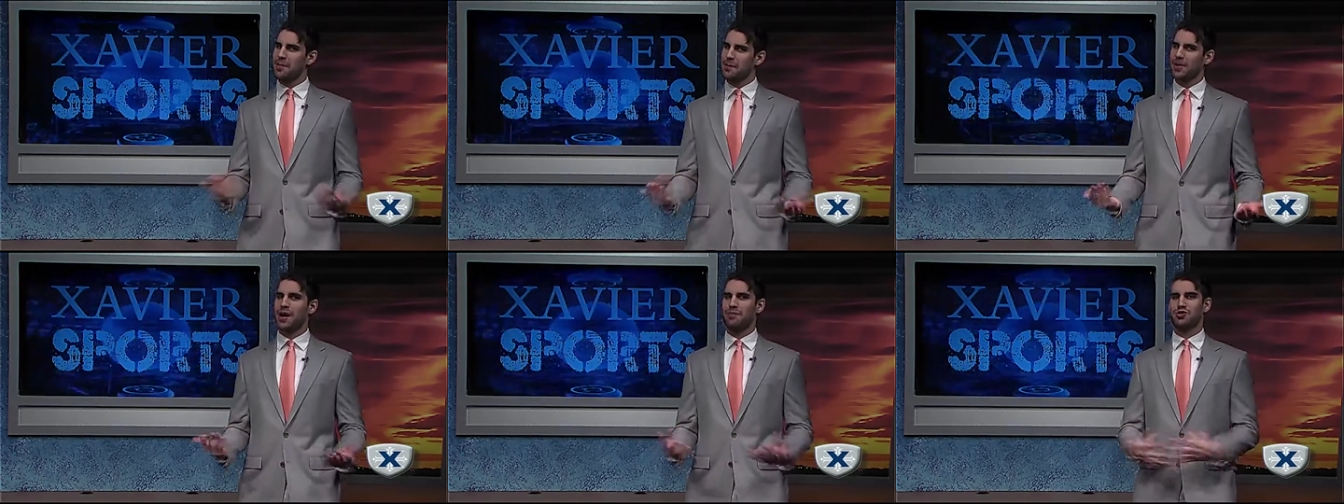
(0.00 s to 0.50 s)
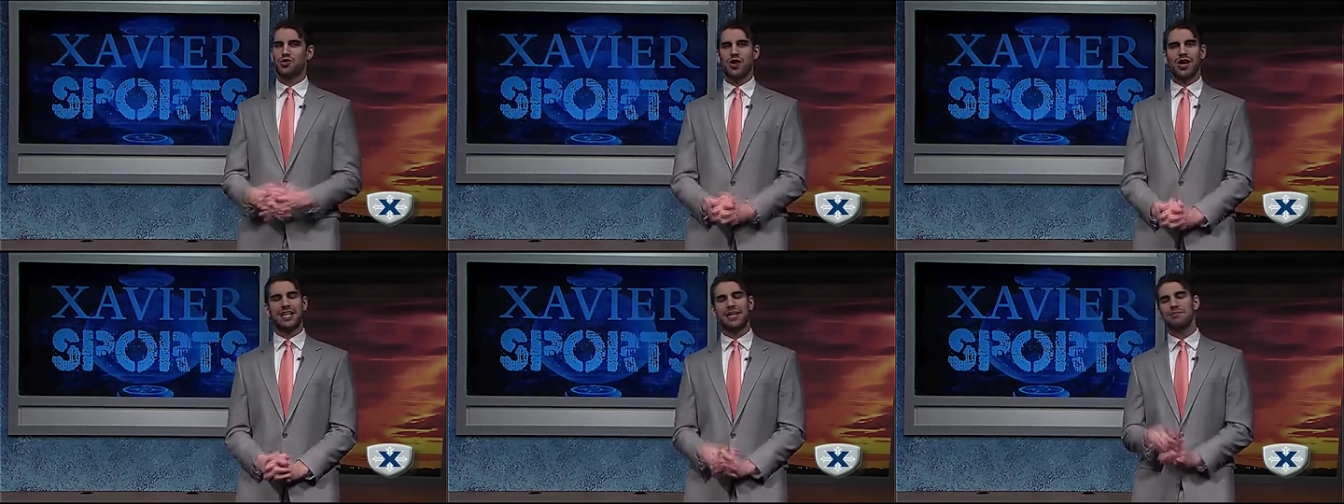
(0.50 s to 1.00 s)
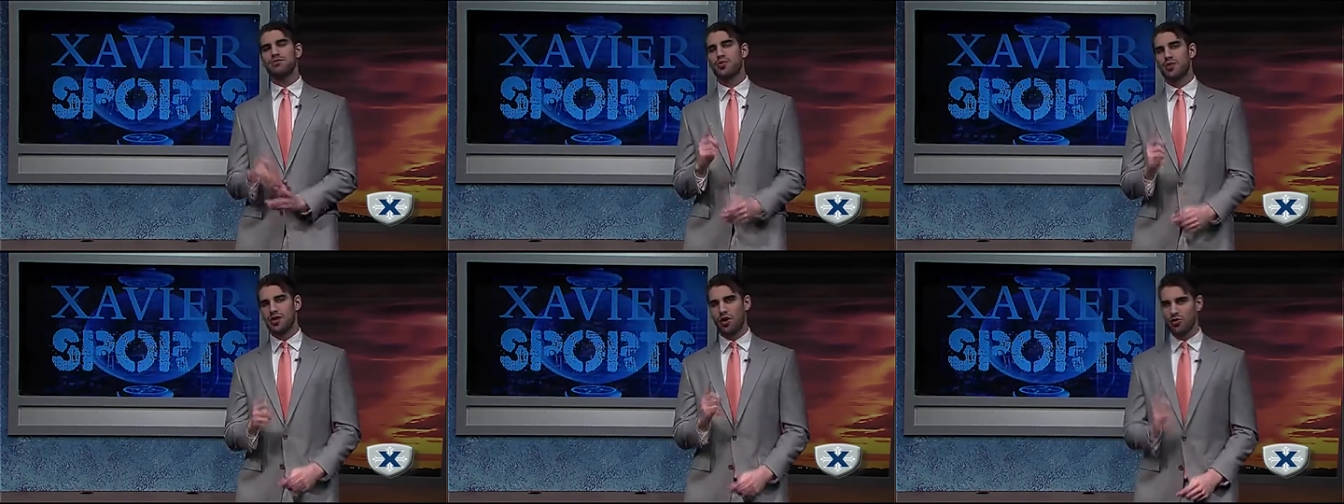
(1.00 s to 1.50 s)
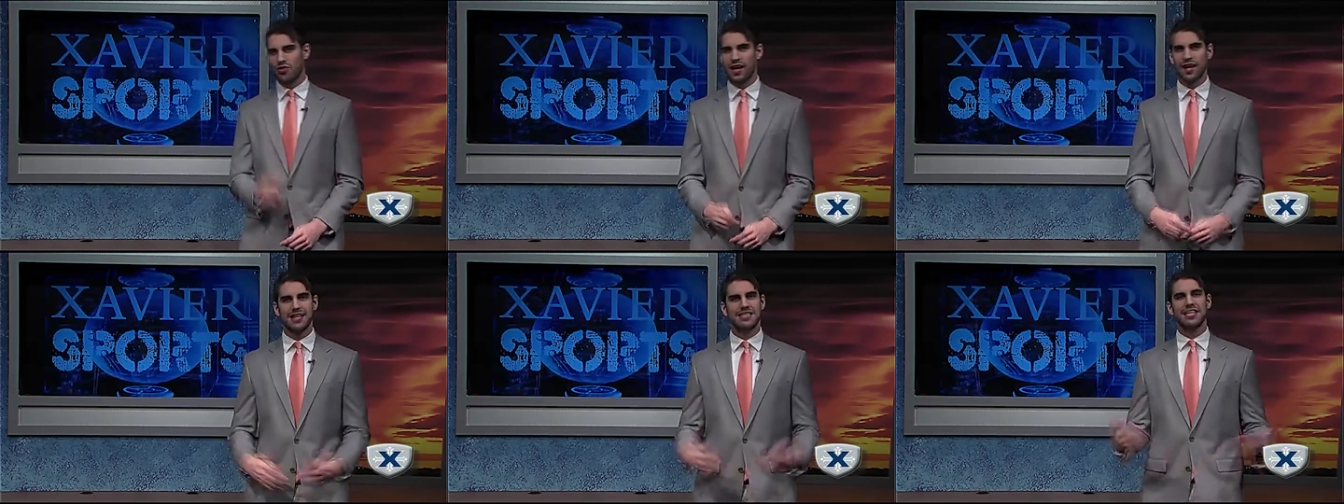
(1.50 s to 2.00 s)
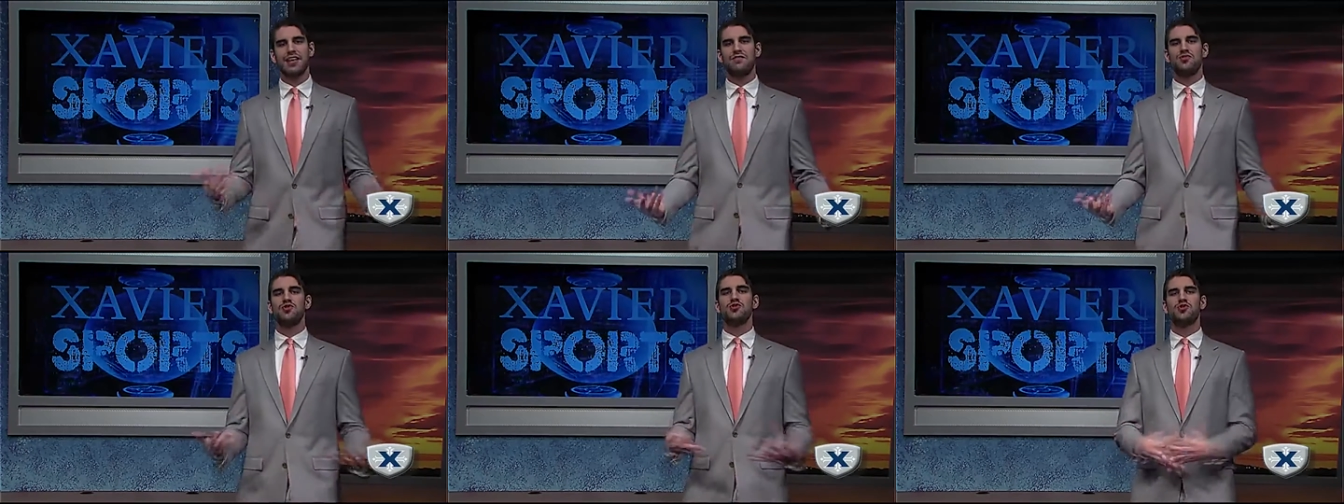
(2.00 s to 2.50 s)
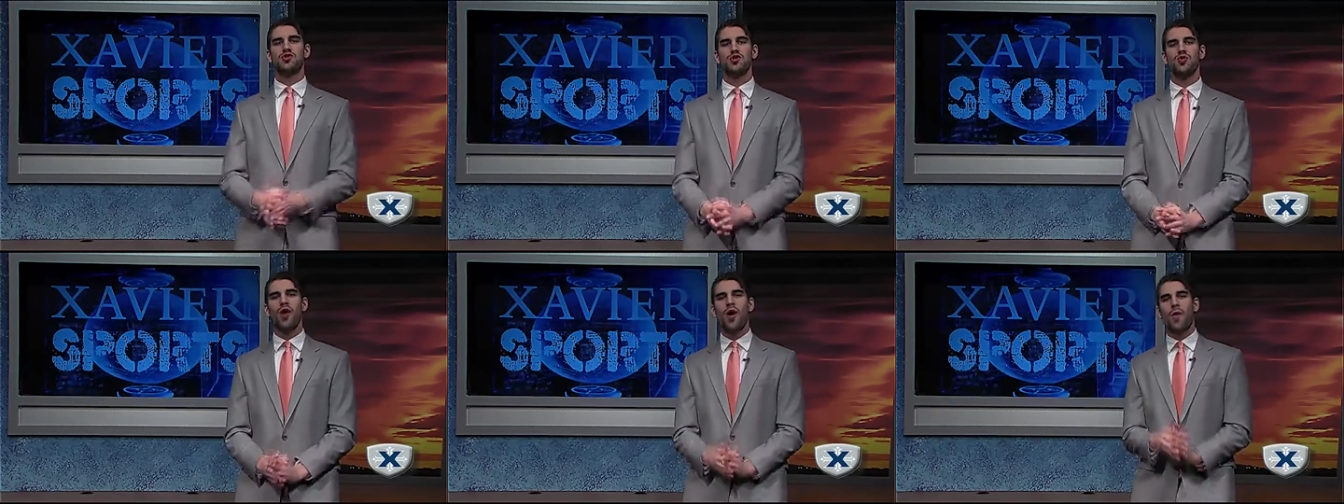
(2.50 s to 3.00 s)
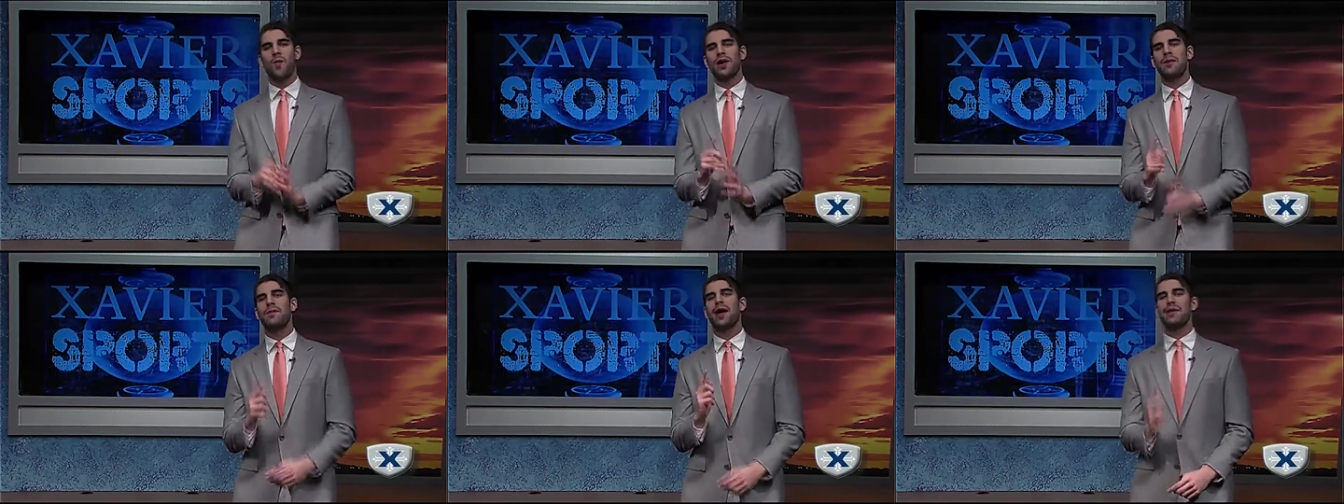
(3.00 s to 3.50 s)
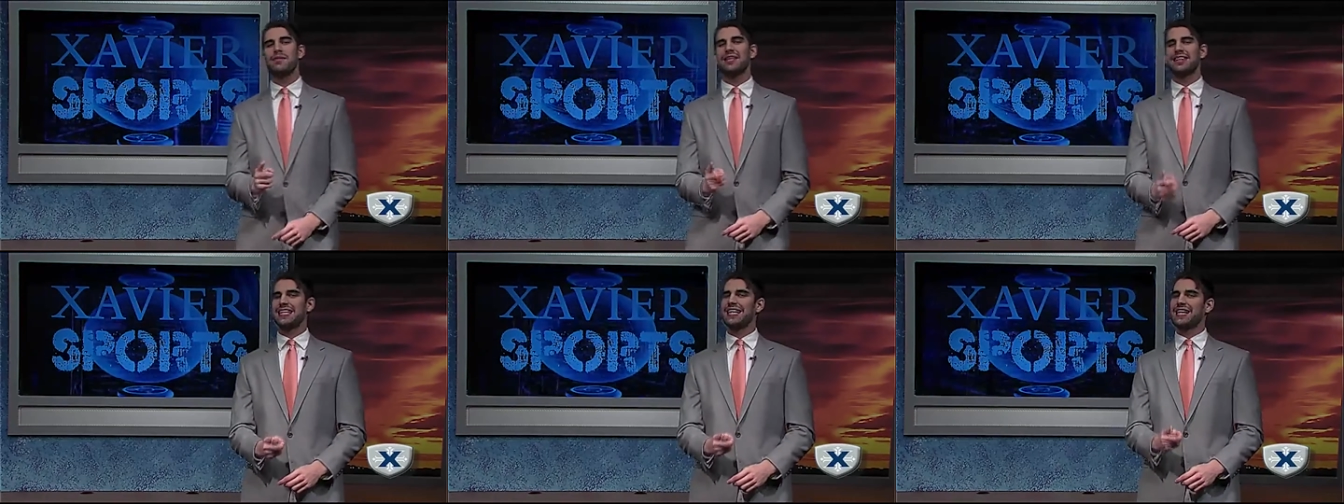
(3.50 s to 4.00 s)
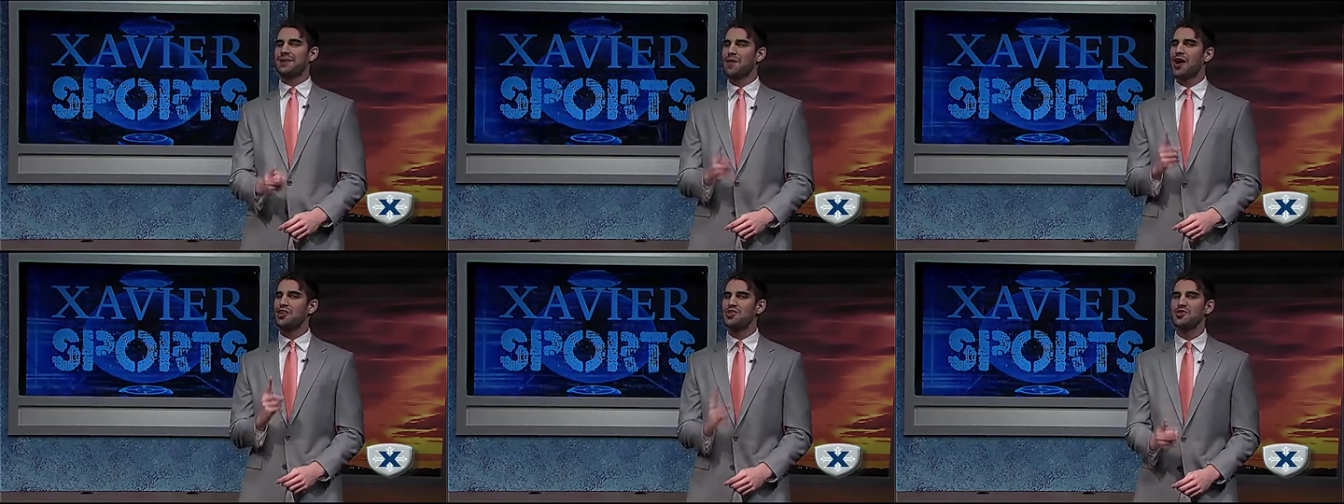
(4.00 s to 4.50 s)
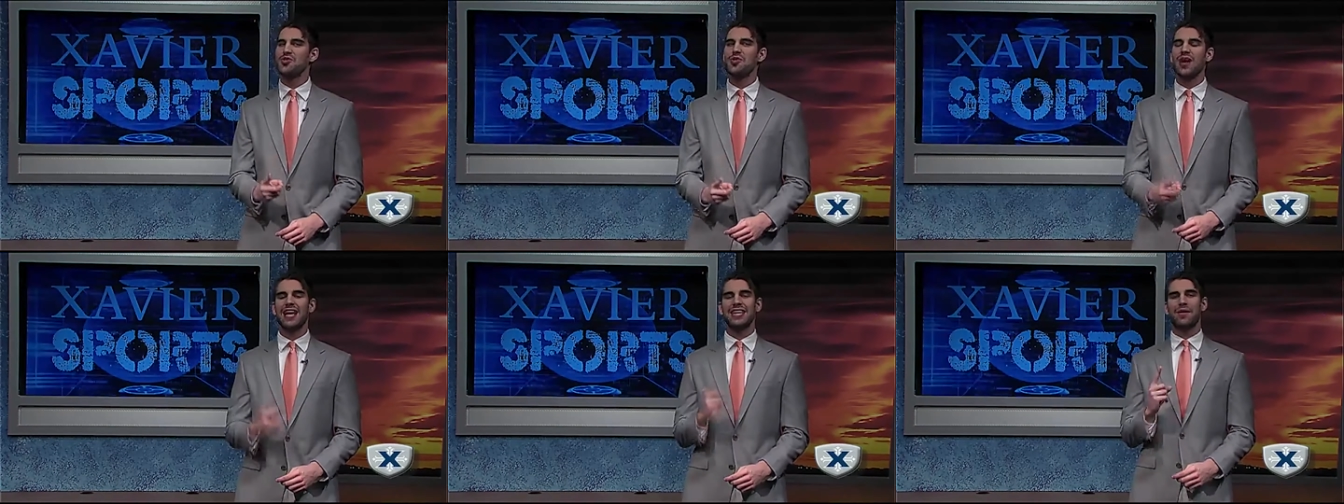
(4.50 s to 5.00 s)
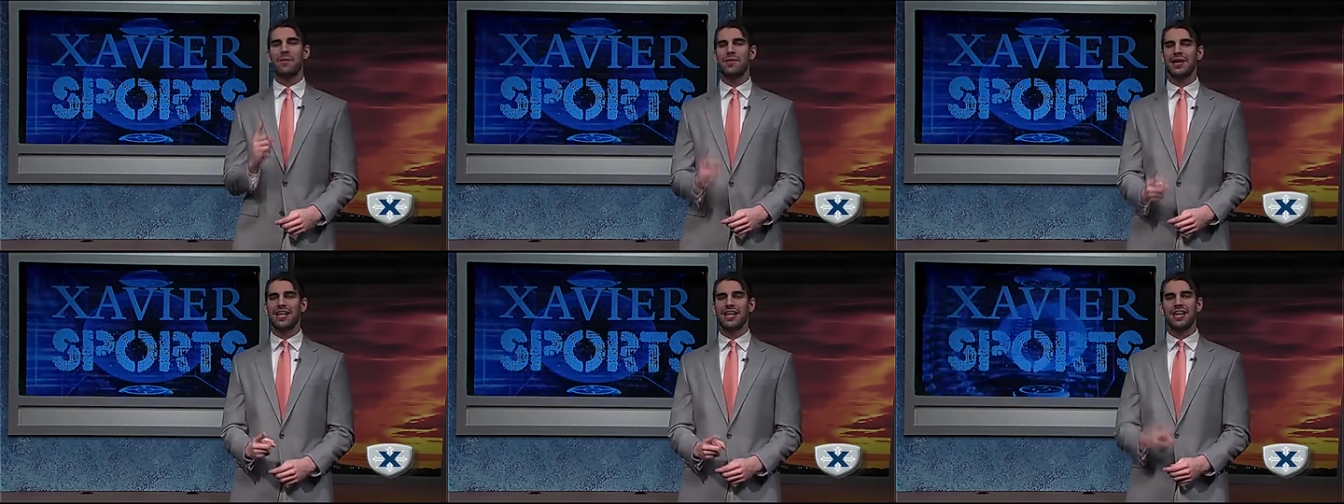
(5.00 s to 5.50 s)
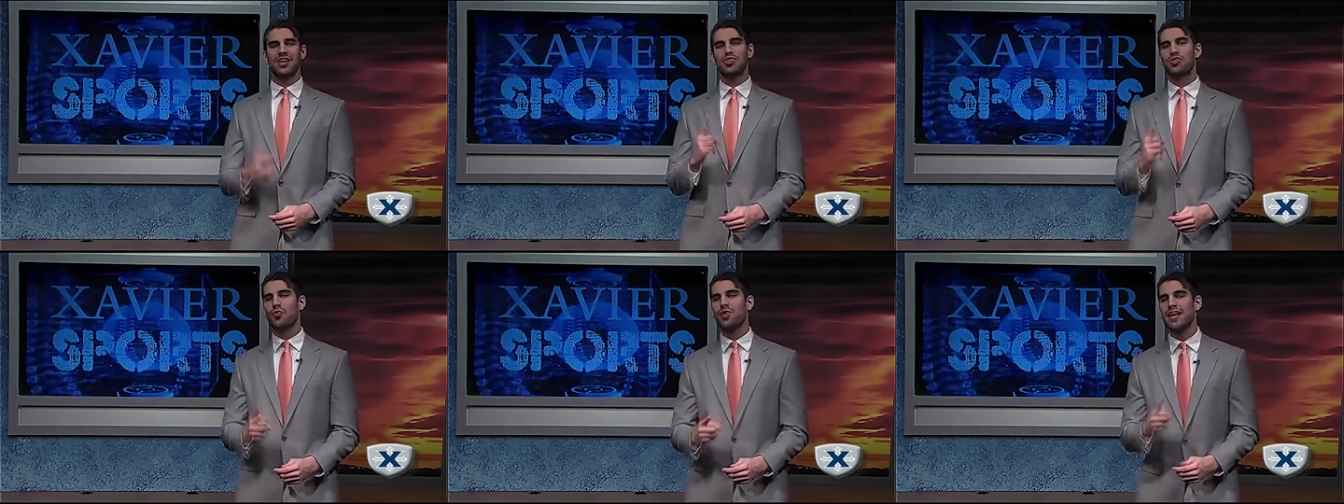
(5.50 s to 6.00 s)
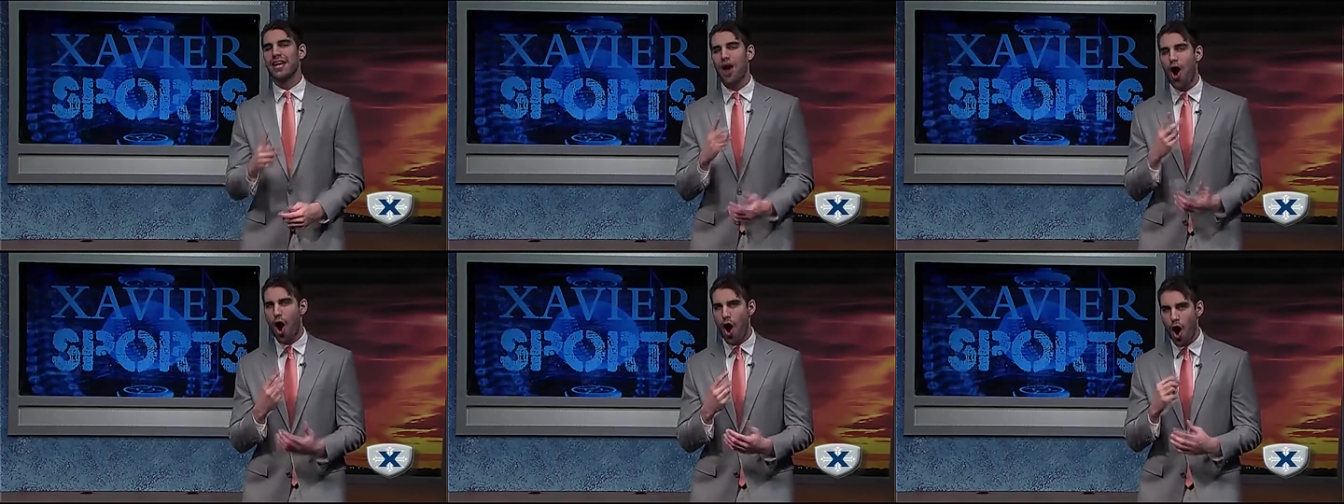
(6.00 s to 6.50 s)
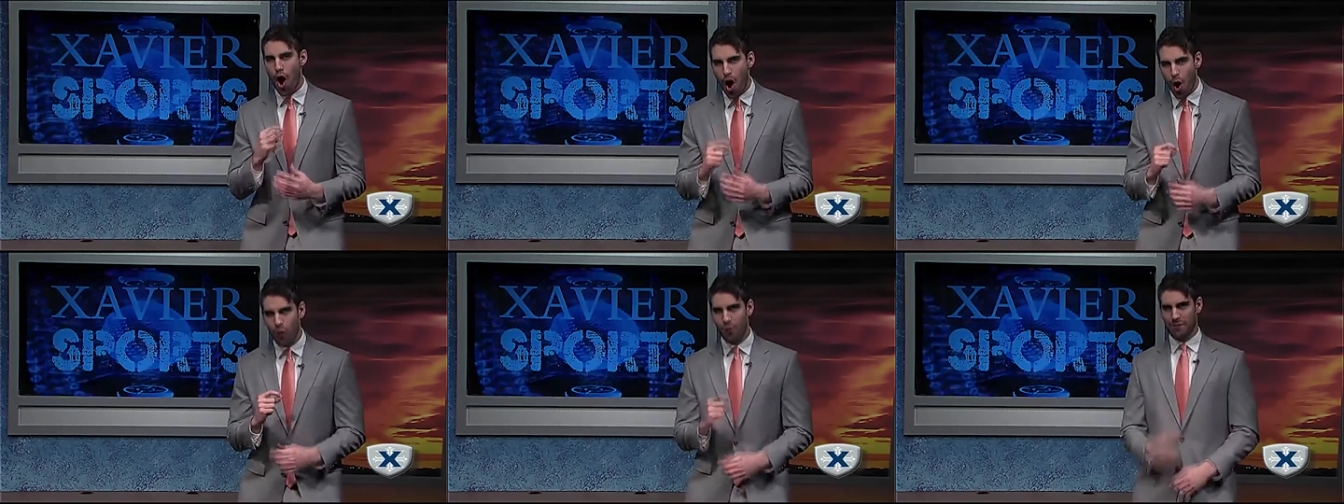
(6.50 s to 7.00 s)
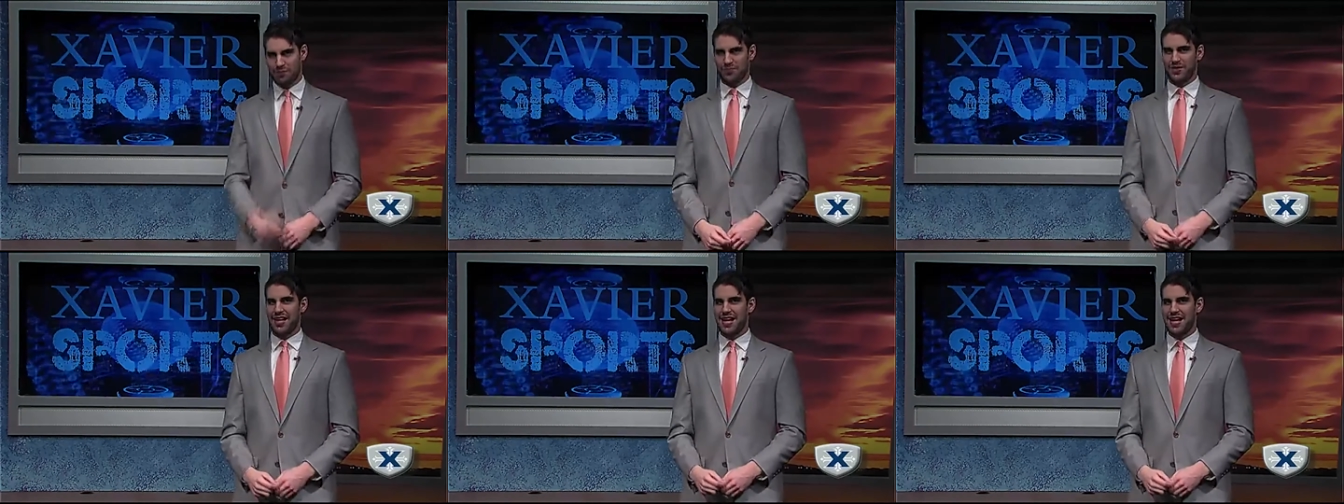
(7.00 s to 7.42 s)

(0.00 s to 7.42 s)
Keep it up, Trey. Keep doing your thing. Because if you do, we may be thinking about you and the big 3 0